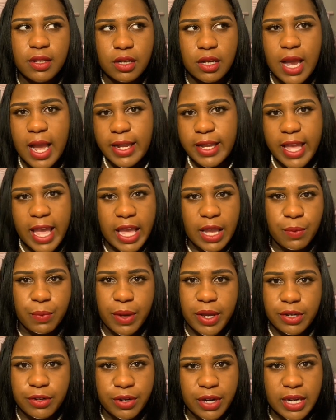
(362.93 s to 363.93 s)
not gain
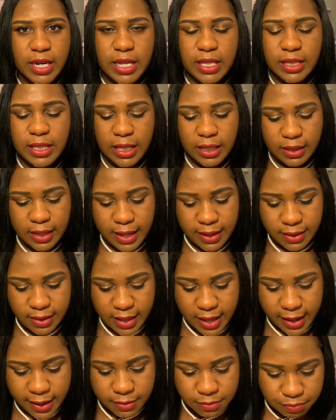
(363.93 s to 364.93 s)
weight or anything like
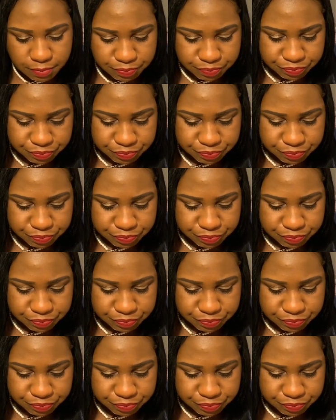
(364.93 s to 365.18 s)
that.